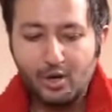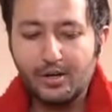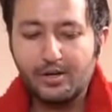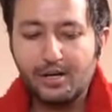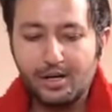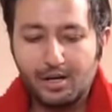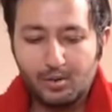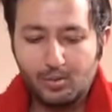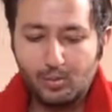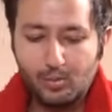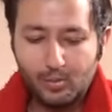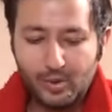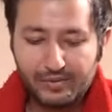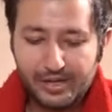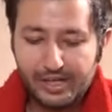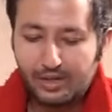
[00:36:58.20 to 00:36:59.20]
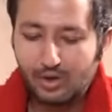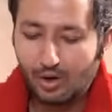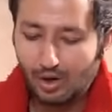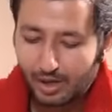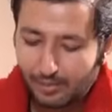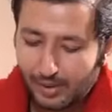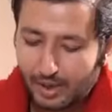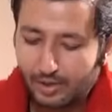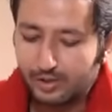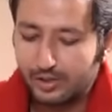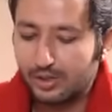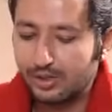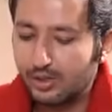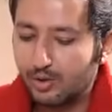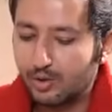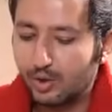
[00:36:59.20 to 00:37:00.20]
on, uh, when we talk about
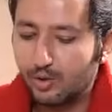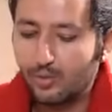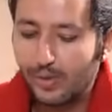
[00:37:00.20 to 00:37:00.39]
good